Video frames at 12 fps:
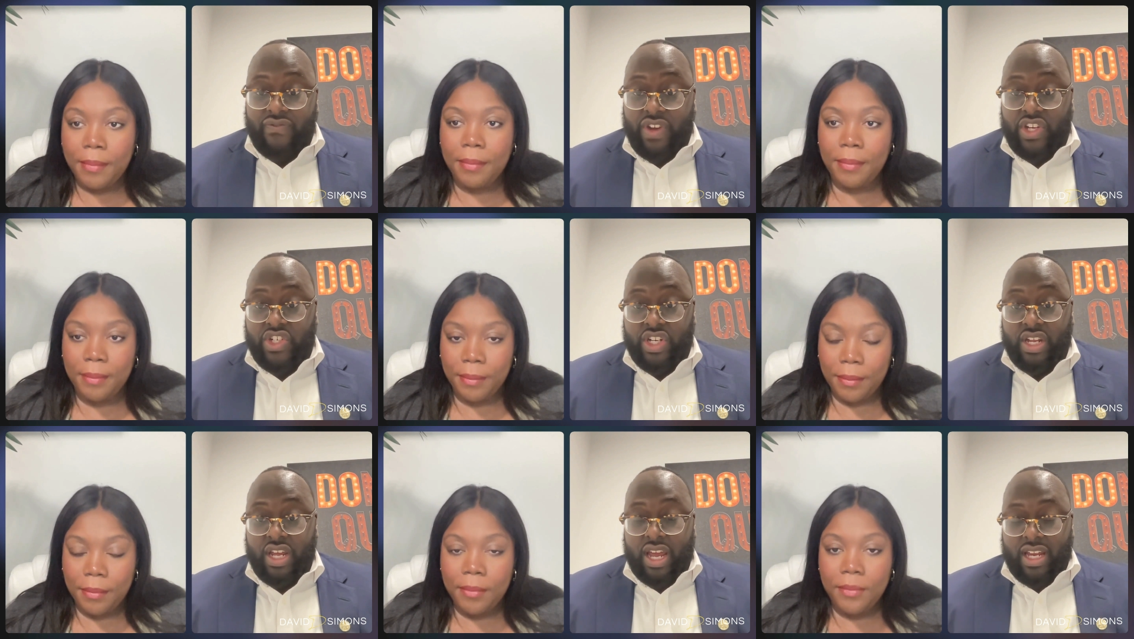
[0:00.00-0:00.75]

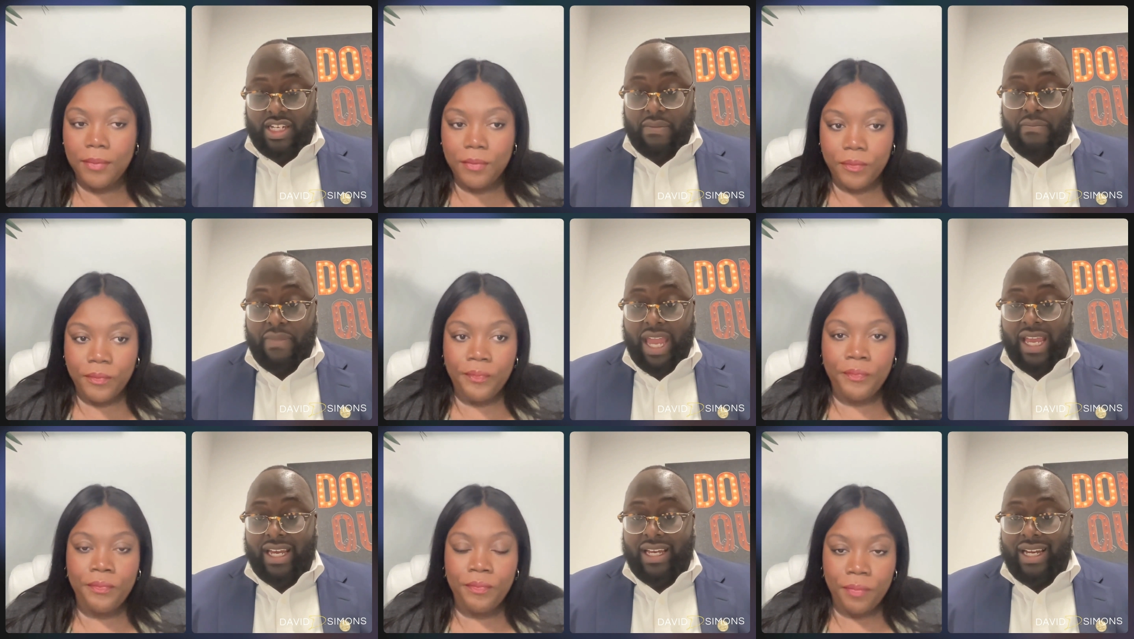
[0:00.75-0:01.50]
Speaker 1: vision to
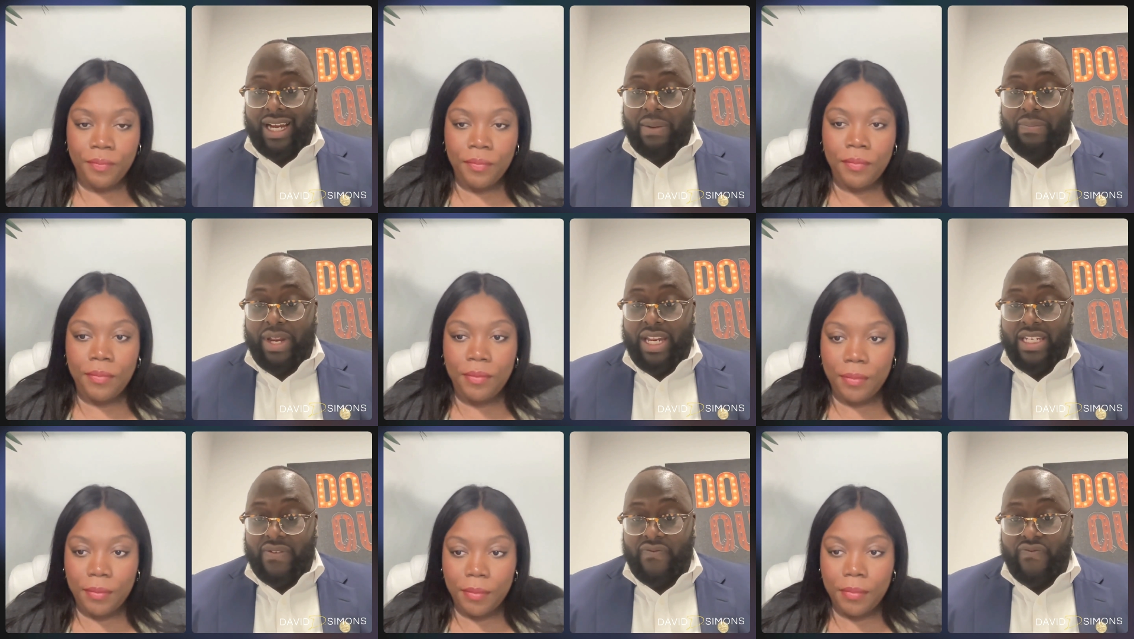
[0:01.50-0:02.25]
make
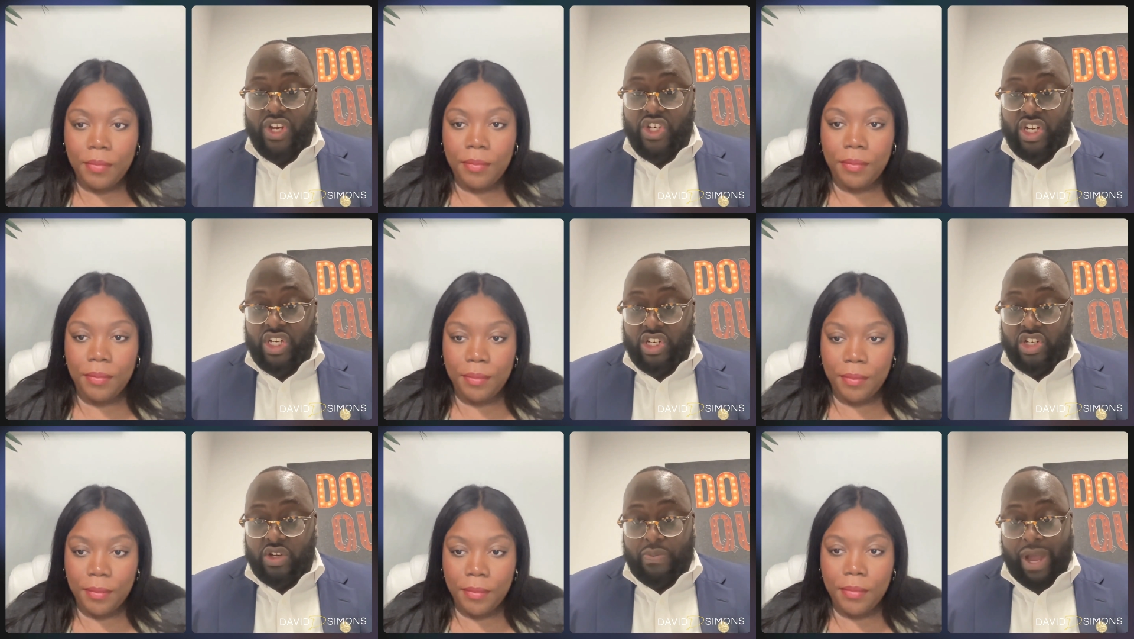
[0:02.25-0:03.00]
companies
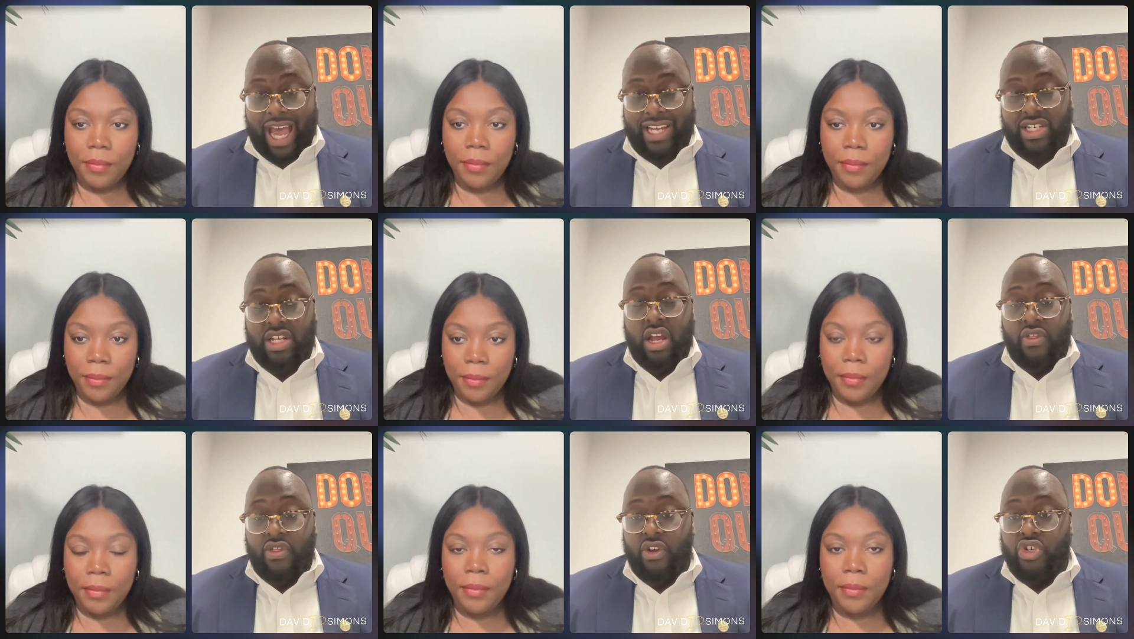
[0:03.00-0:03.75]
efficient to surpass
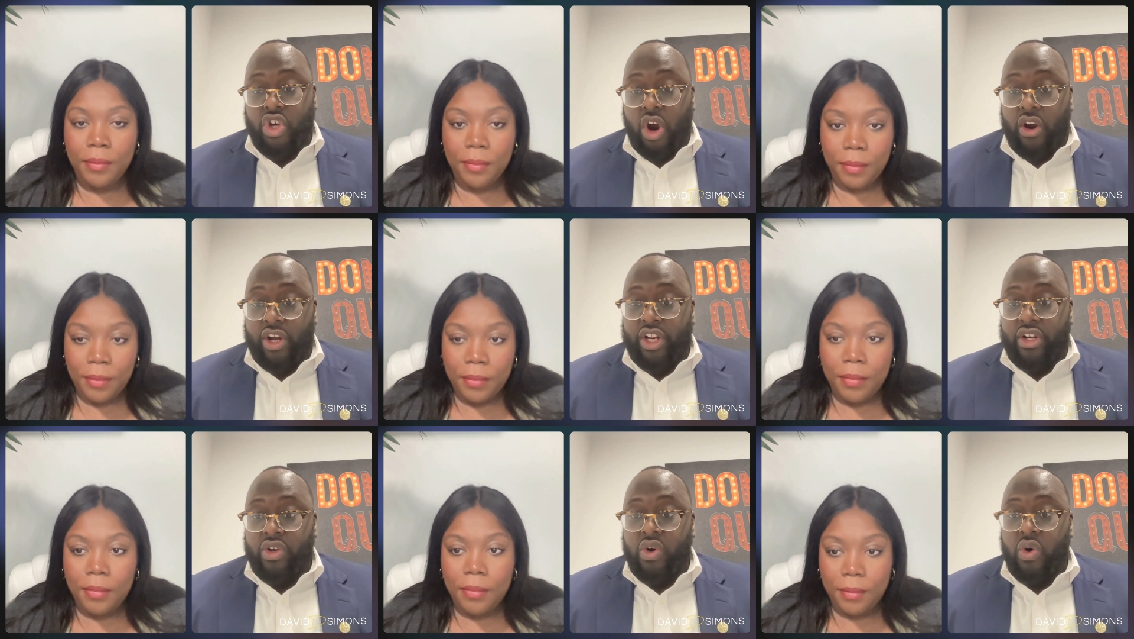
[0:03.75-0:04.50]
their
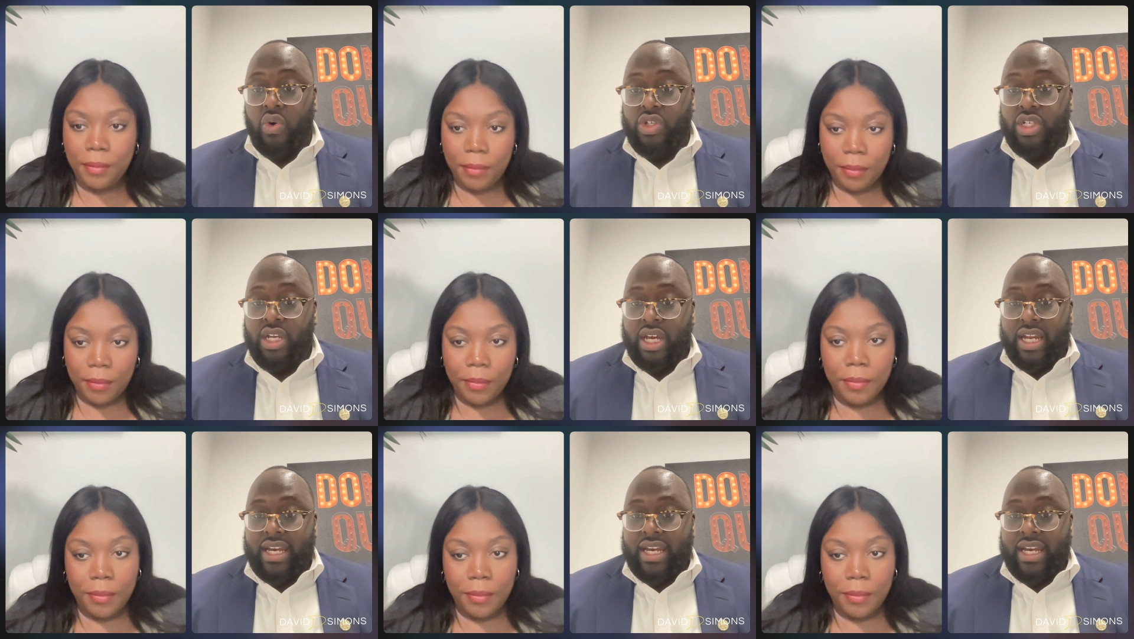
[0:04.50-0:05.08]
targeted goals.